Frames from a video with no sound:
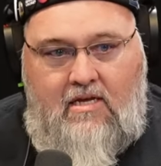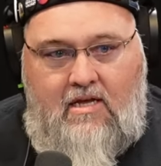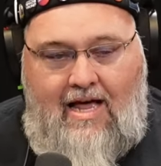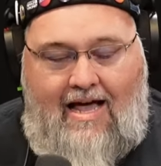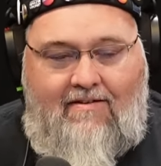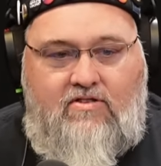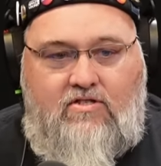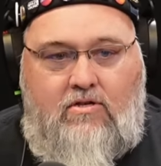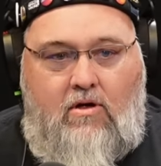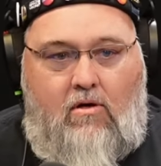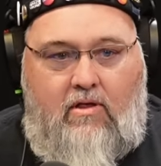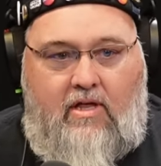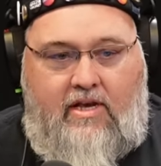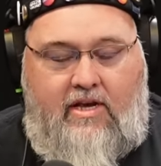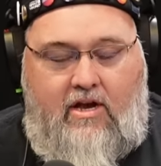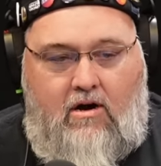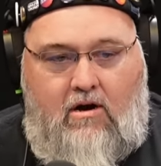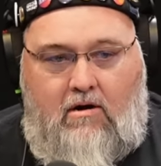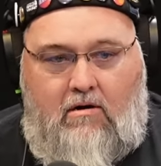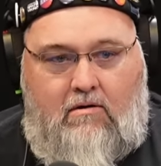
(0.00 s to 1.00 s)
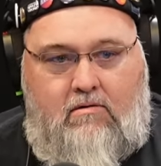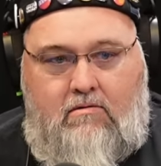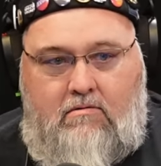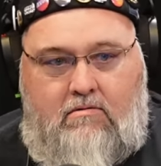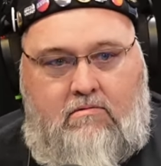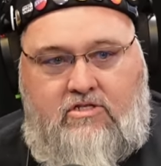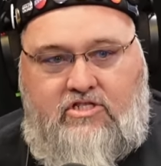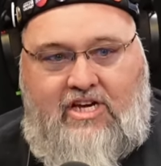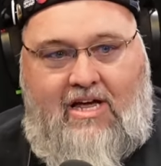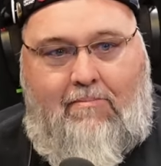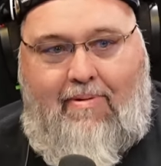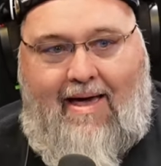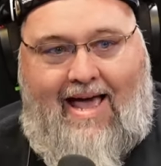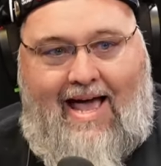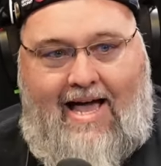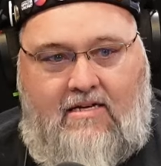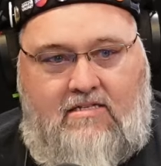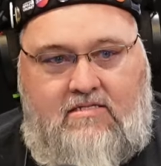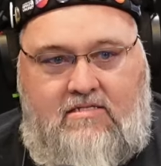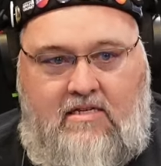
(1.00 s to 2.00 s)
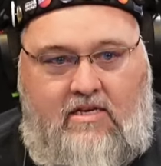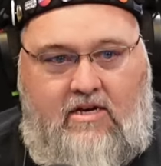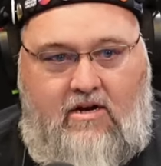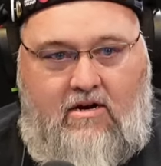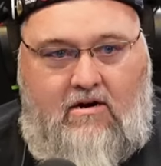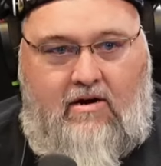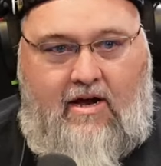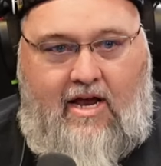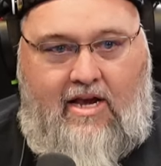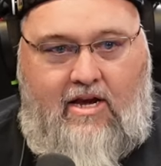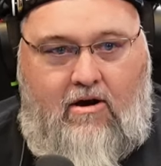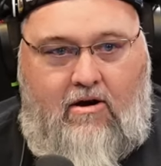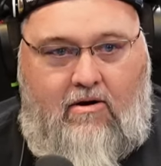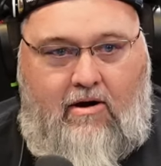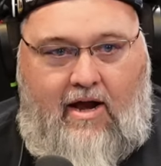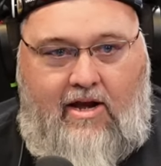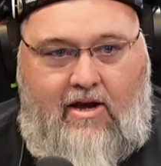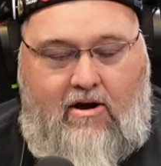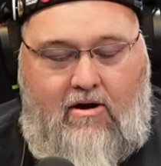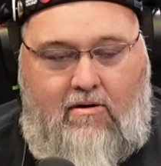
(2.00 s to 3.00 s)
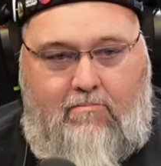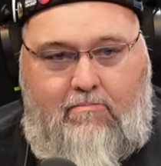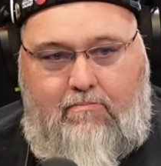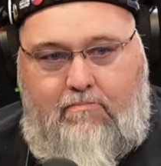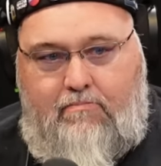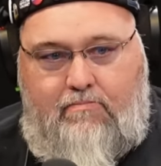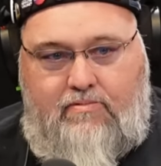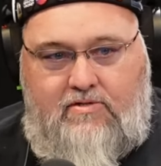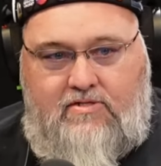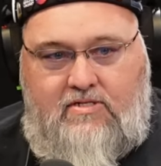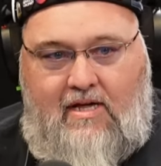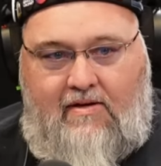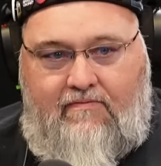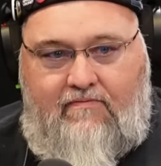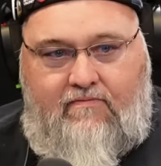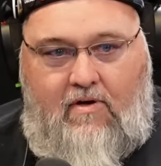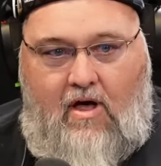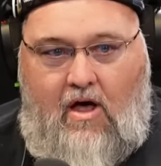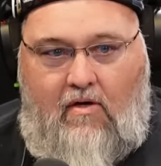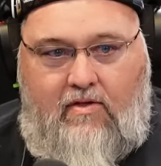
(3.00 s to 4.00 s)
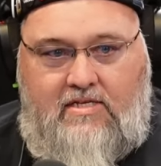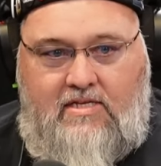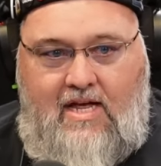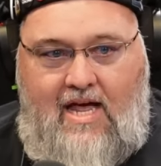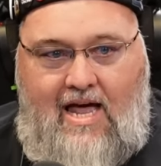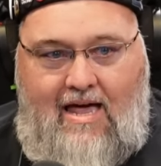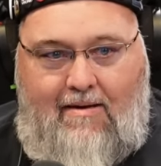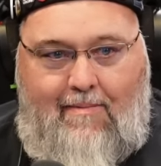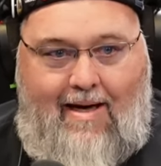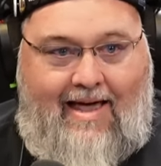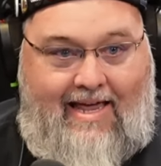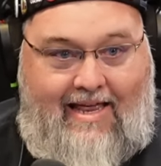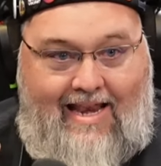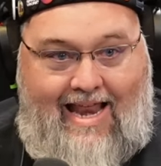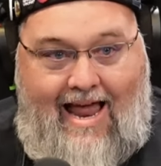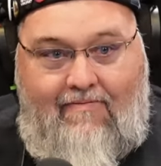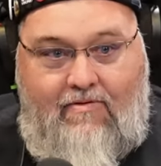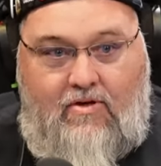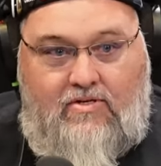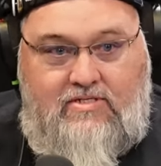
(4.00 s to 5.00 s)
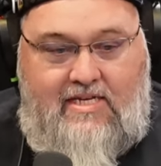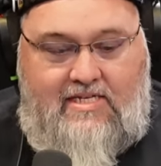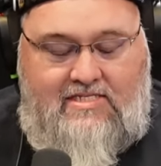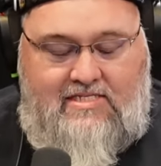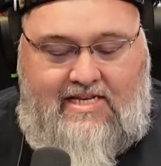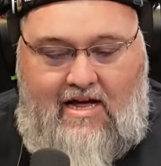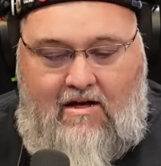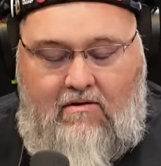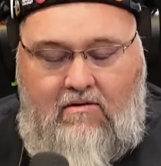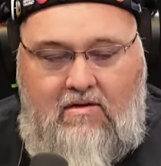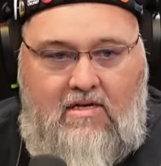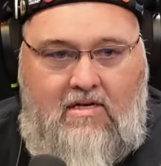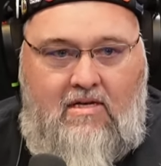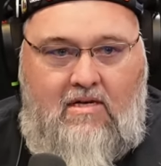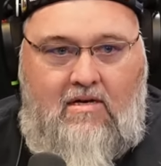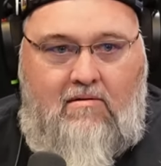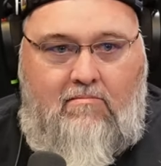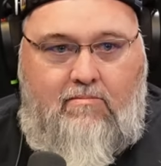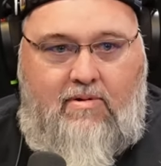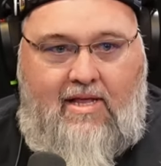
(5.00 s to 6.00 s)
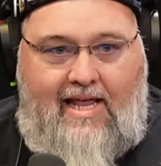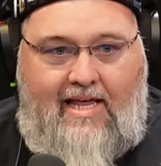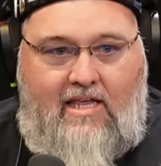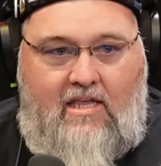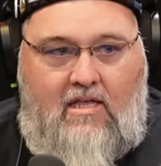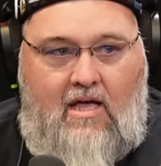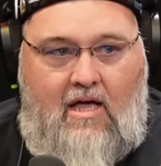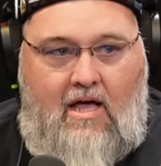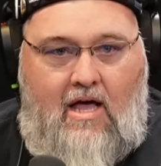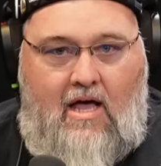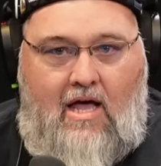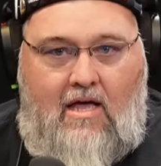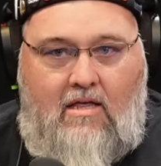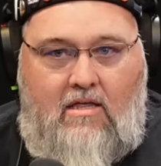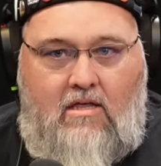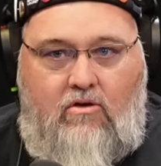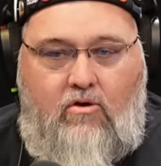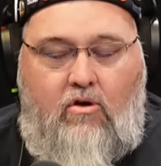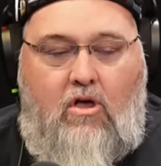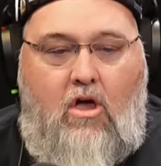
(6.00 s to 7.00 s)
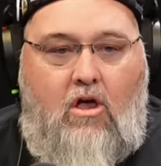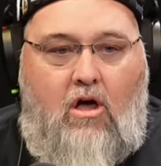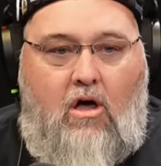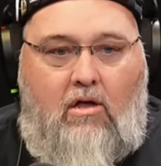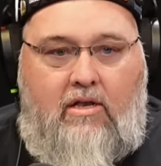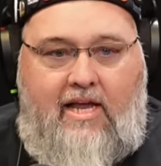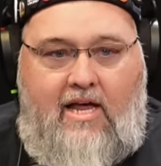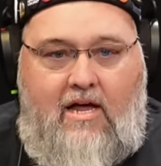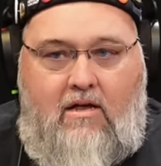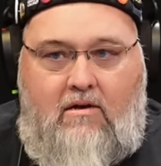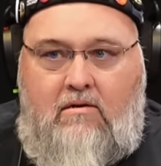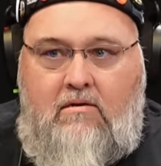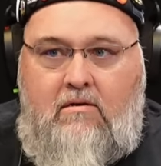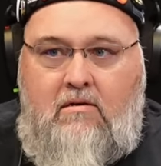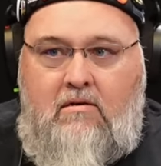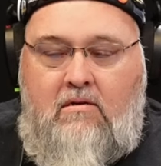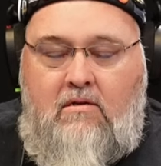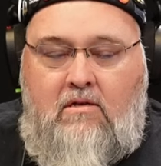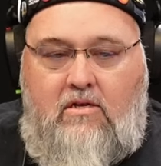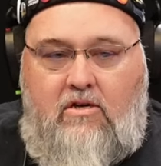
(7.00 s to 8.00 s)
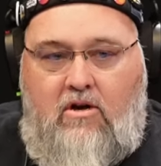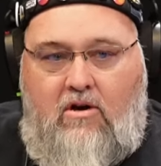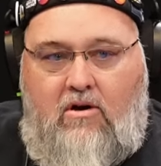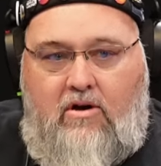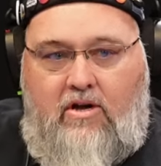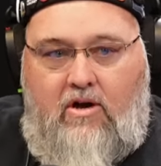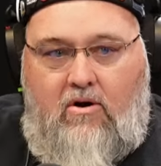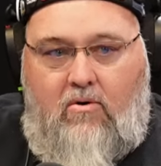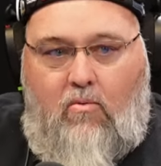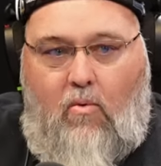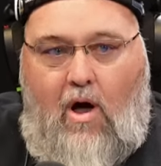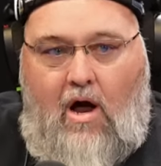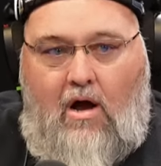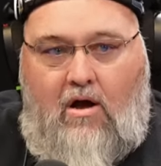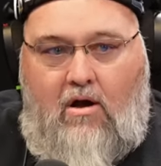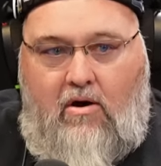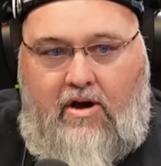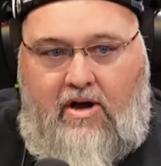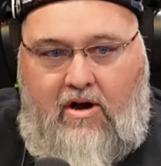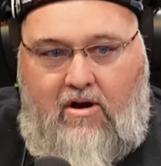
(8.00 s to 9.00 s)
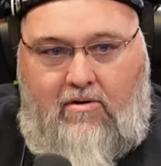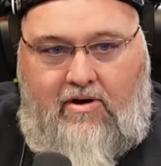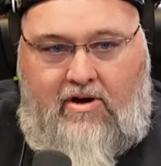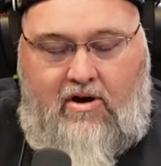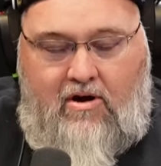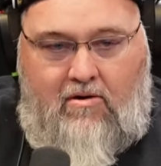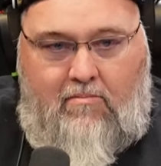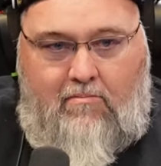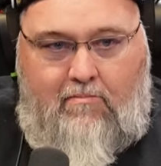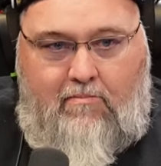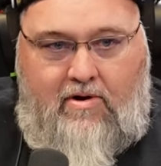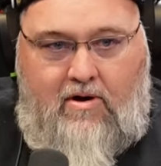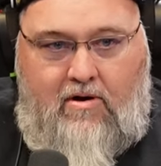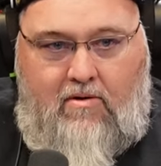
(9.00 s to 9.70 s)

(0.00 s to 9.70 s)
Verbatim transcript: I've stolen your jetpacks and your and your and your stuff all the time. I yeah. can have those things now, but like you can call down your your Walker, your your your